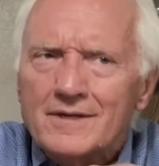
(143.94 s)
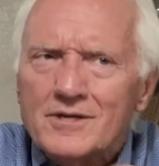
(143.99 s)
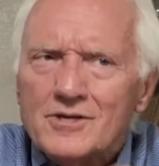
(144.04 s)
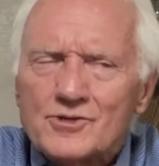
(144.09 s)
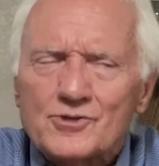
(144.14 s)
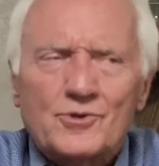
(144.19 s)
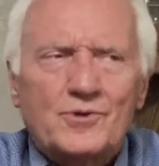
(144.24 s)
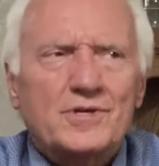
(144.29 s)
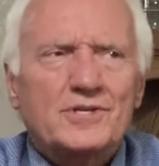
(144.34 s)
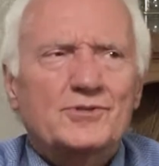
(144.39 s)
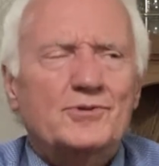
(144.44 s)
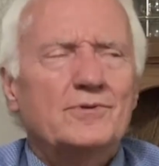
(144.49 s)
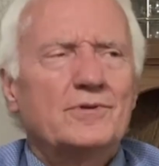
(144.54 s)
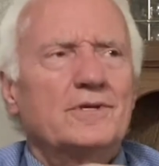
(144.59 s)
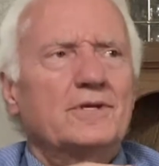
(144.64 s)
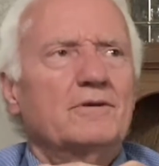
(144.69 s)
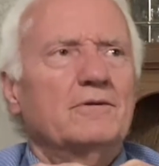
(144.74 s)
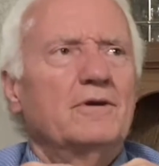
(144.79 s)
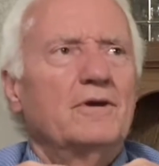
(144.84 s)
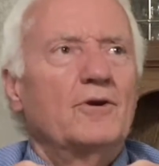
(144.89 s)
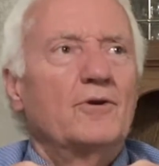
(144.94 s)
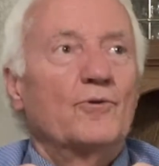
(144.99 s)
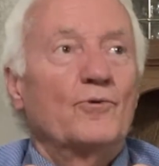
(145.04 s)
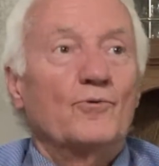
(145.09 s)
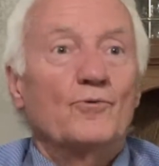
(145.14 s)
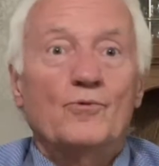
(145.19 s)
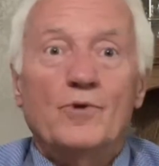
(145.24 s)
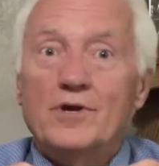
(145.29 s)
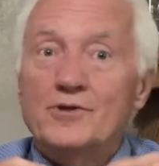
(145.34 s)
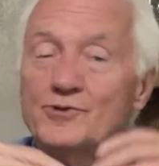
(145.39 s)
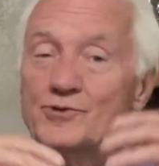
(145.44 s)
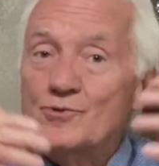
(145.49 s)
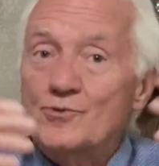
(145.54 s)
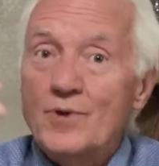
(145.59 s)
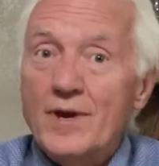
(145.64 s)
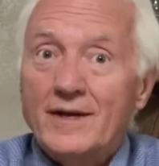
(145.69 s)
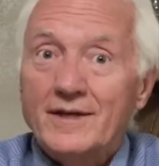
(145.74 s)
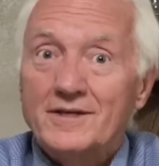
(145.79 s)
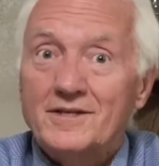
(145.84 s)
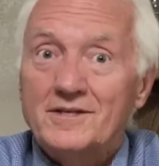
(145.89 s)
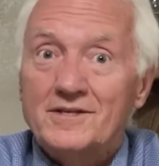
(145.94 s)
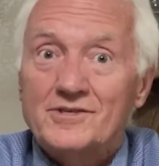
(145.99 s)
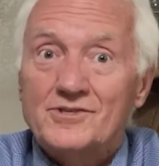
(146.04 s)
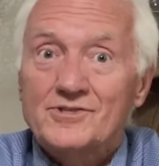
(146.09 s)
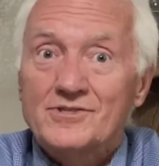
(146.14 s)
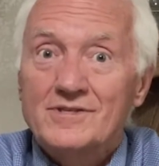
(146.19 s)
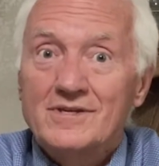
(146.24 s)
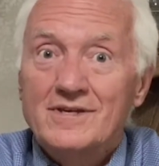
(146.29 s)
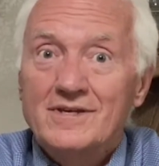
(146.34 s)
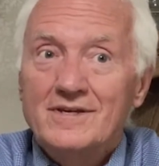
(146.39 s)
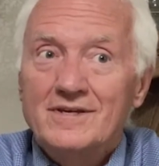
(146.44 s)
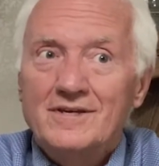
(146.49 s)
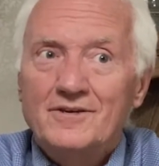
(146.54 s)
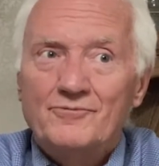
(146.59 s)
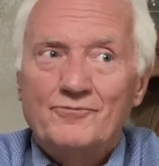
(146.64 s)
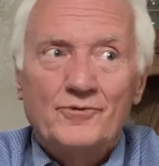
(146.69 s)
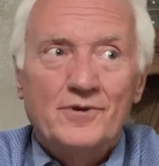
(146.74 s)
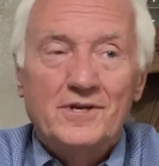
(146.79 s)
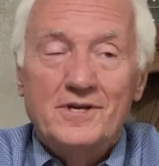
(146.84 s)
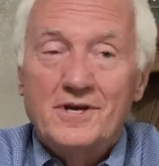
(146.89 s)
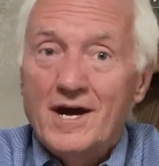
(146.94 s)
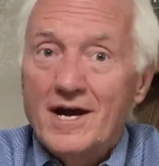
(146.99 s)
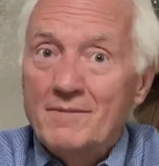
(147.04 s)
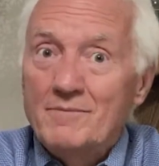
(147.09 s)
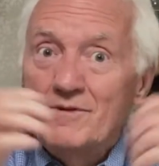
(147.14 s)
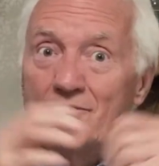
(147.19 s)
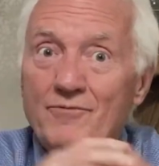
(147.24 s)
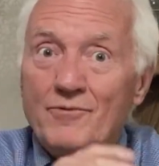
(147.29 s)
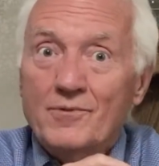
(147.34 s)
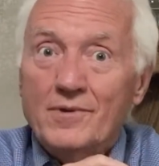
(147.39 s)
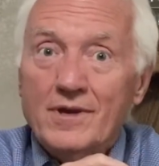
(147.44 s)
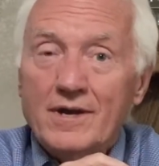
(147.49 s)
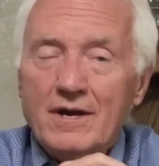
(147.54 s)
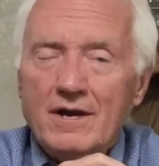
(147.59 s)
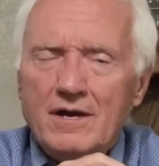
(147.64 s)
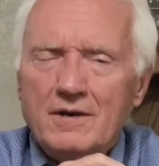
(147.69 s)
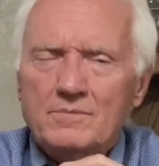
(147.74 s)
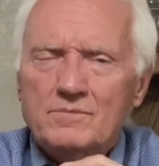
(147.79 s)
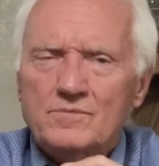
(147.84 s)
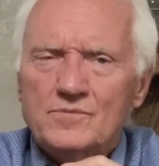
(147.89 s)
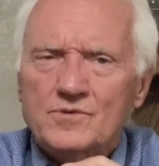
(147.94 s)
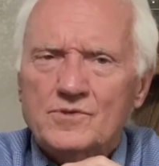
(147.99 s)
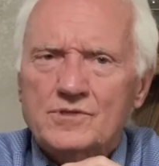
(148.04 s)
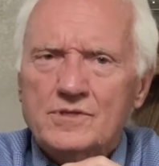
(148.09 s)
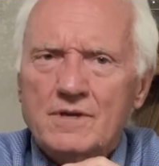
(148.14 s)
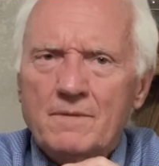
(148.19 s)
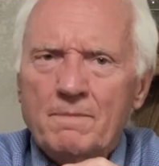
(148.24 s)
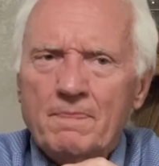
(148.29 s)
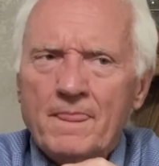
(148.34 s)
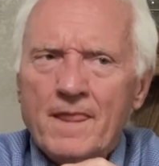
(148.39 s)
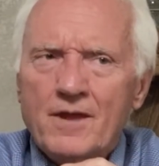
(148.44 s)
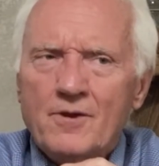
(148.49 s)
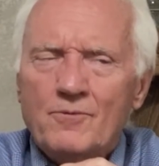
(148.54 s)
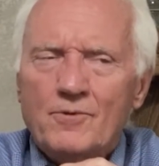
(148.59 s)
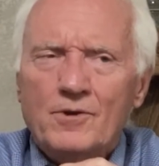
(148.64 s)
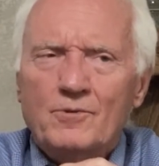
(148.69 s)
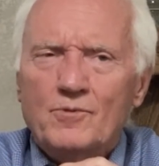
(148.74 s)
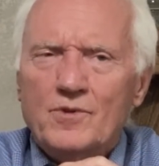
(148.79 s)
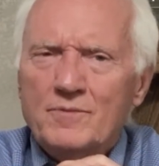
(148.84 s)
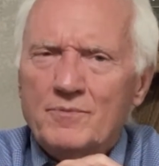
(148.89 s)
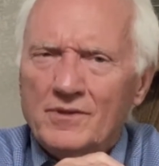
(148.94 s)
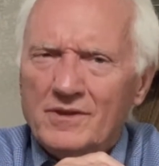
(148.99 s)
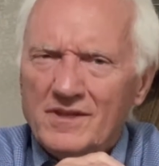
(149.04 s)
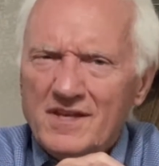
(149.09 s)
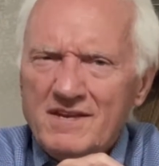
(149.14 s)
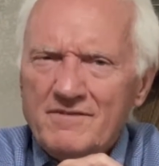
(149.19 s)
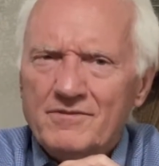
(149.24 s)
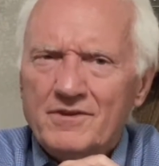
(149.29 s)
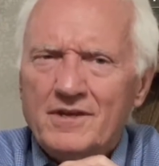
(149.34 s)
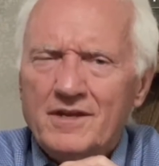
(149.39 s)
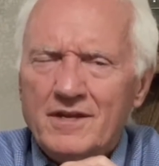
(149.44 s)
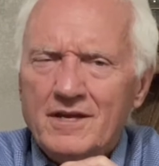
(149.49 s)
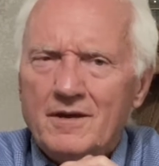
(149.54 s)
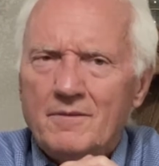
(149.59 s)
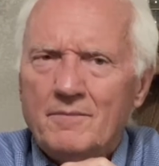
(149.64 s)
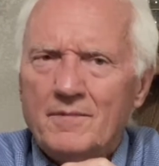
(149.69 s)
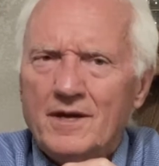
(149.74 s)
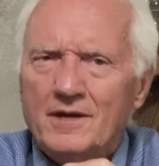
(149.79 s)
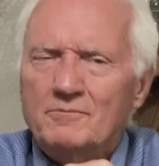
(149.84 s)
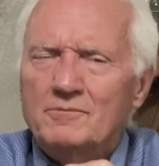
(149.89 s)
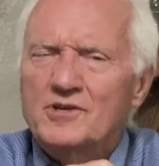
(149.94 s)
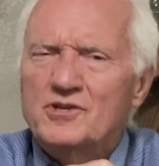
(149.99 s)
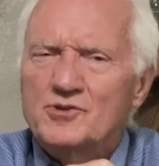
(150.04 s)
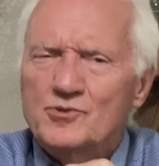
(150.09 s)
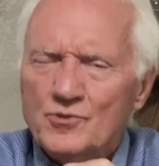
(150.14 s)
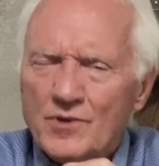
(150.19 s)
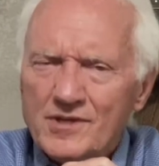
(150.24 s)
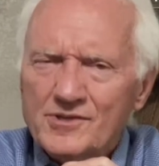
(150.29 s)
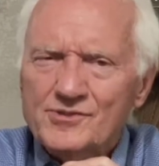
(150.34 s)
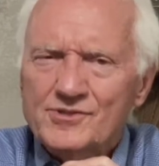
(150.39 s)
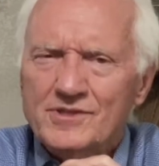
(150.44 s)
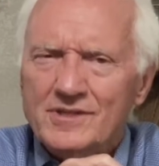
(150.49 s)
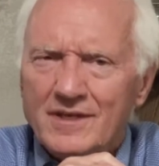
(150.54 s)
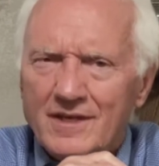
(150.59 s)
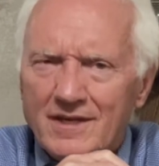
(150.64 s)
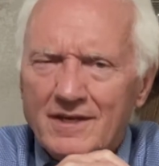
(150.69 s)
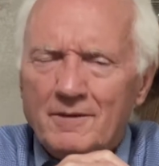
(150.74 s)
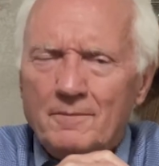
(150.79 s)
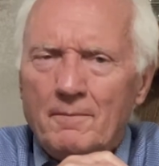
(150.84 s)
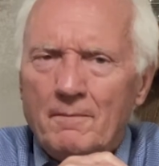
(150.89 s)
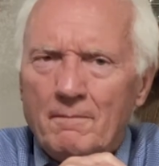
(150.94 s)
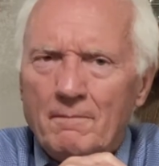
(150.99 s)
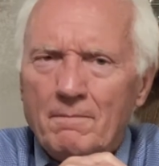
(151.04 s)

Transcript: So he's going to resurrect us if we die before he comes when we believe in Him and we trust in Him.